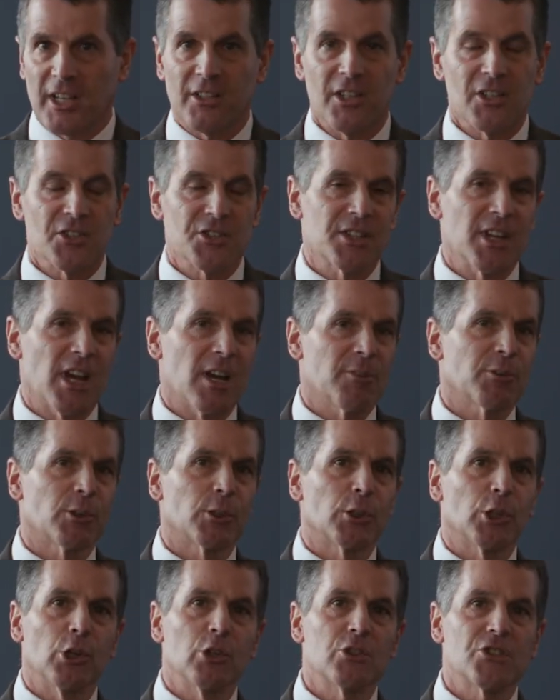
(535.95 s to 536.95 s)
the Stafford
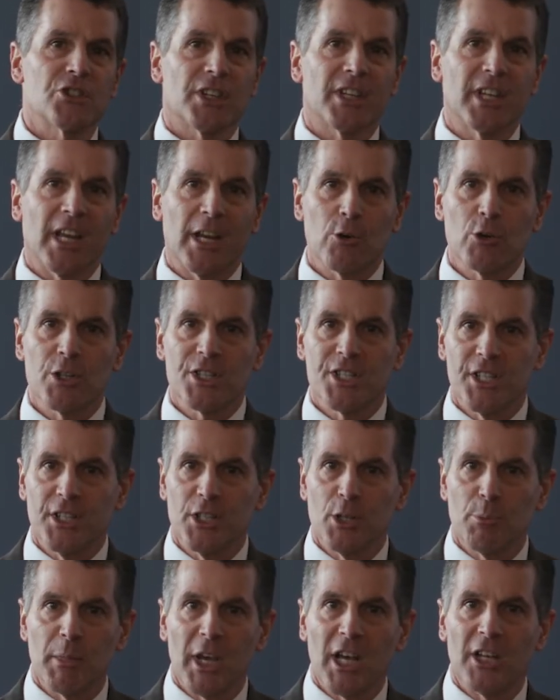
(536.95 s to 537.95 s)
loan is a
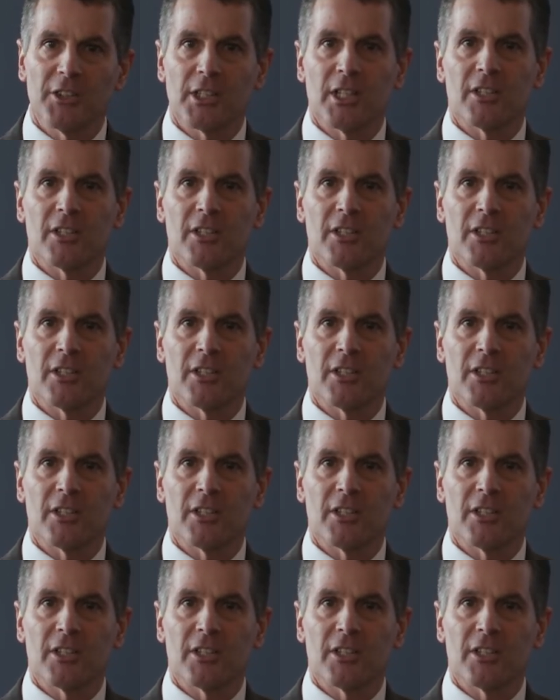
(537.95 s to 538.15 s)
guaranteed amount